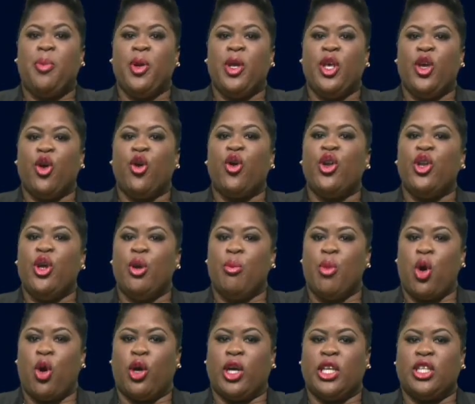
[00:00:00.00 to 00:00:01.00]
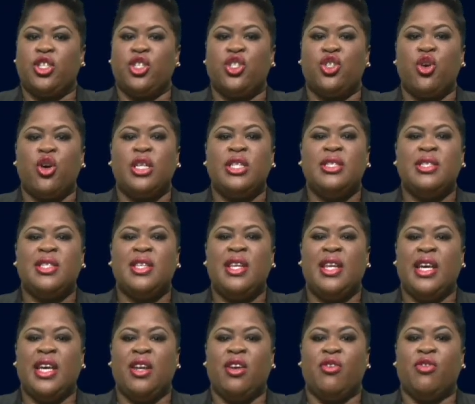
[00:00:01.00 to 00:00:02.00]
per year on your mortgage shortens the
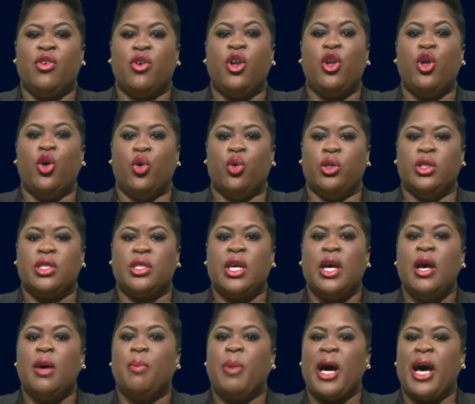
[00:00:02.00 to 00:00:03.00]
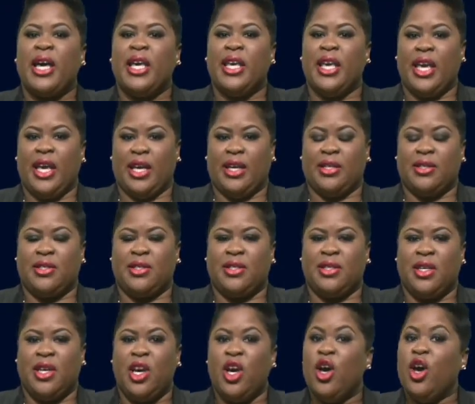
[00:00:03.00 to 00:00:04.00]
length of your loans by years.